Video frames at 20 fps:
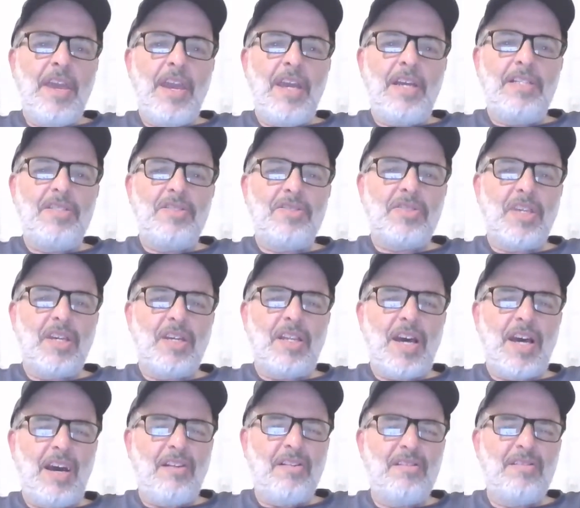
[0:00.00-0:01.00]
And he
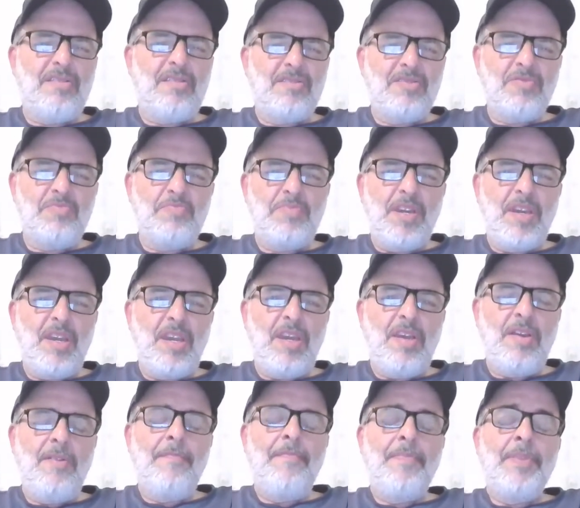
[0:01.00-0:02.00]
said, "How could this
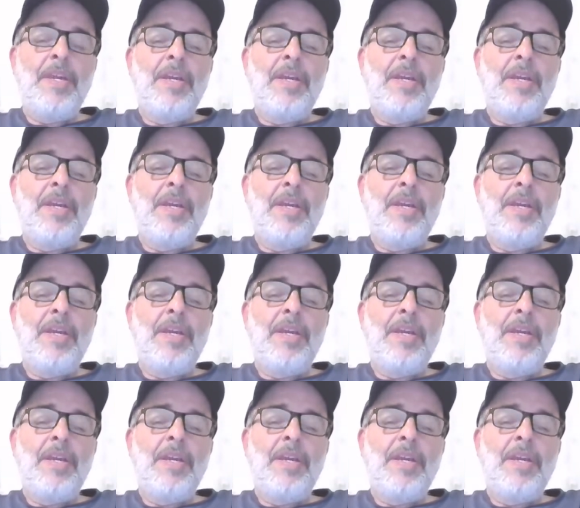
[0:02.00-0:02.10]
be?"